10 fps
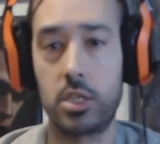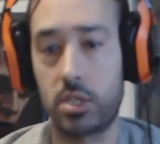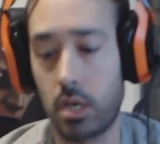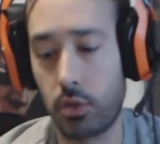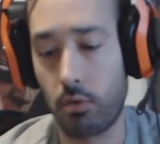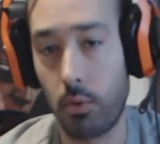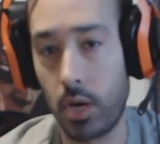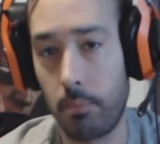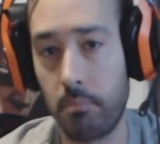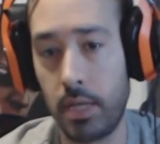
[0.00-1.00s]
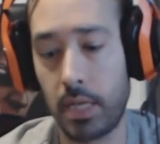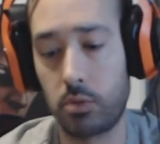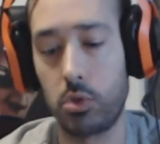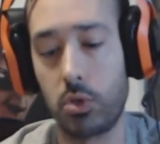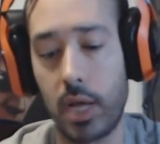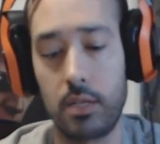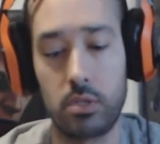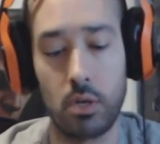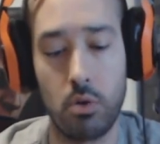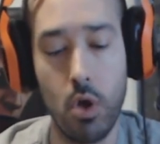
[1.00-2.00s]
I just kind of throw it up, and that's what you get.
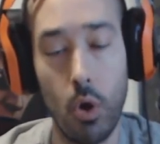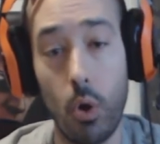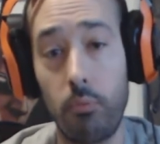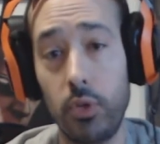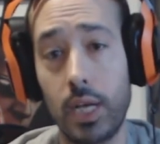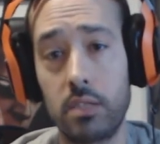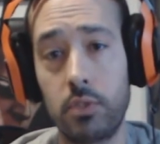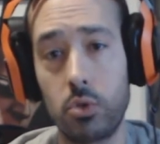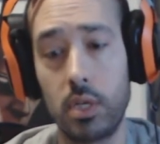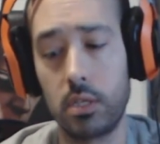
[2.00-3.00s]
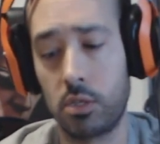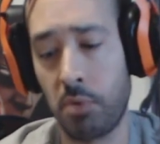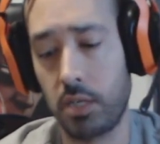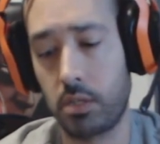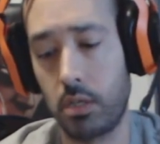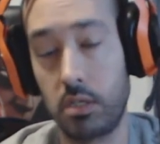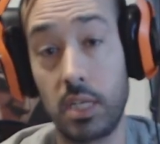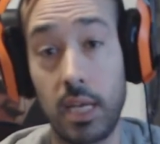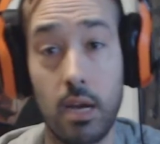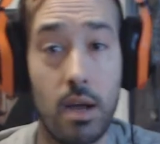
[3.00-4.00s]
So hopefully you guys have enjoyed. This is Monster.
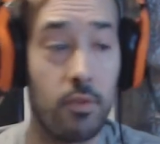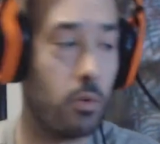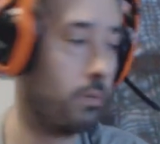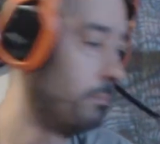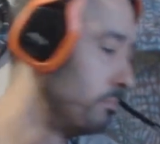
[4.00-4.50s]
Take care. Have a good one.